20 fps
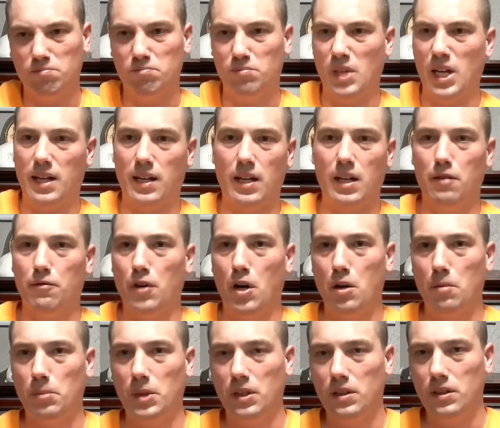that kind of
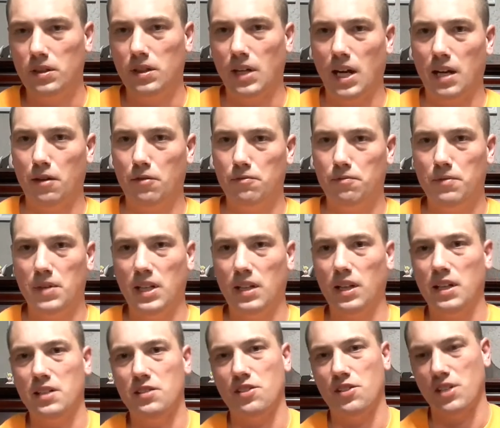armor out of
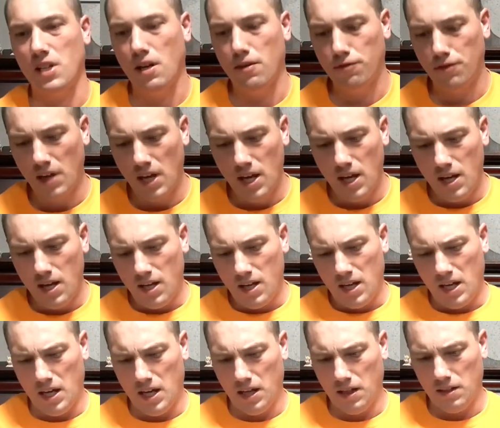Italy and stuff,
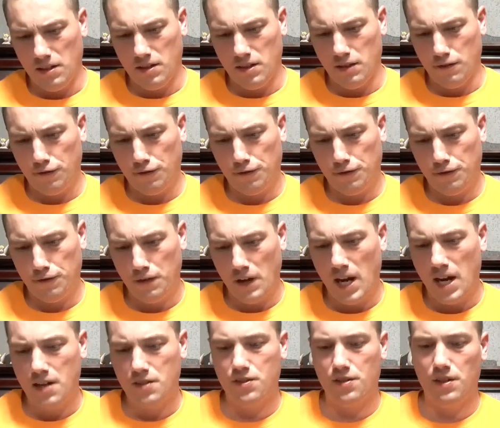the
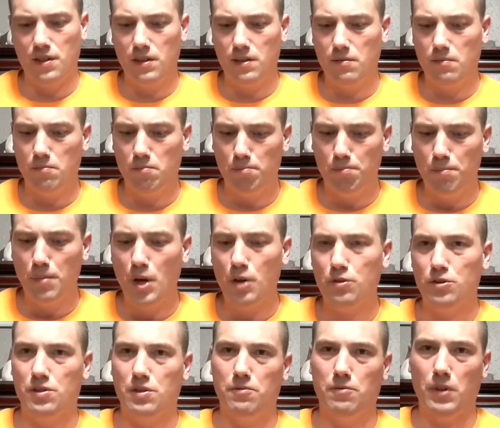fashion,
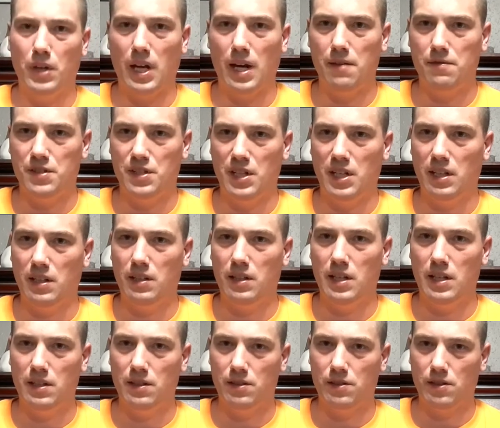most of what I've seen
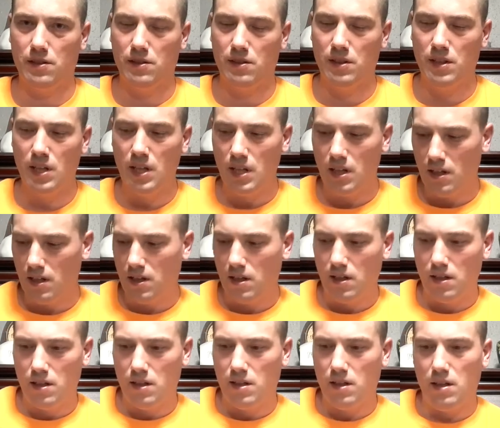is
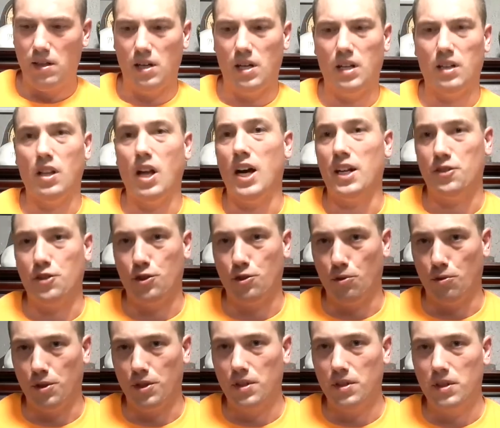a lot
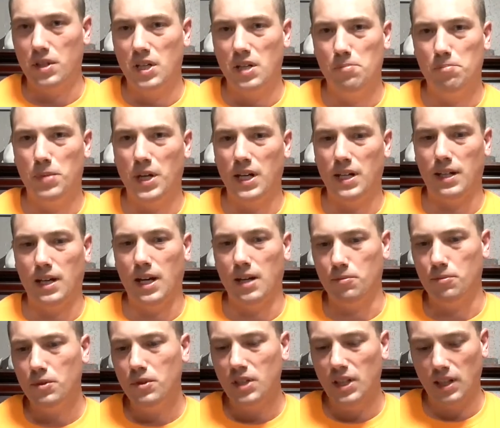shorter, but I
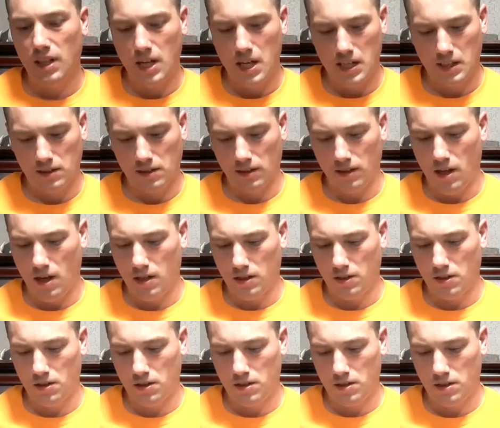really like the
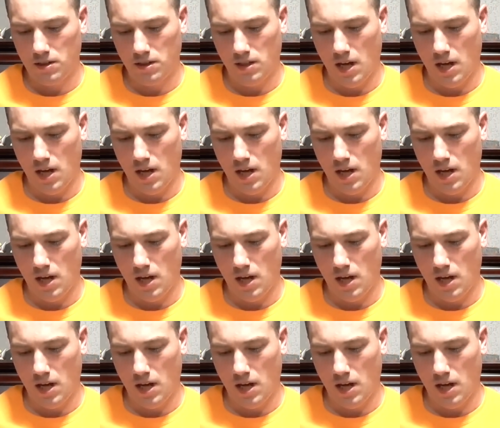longer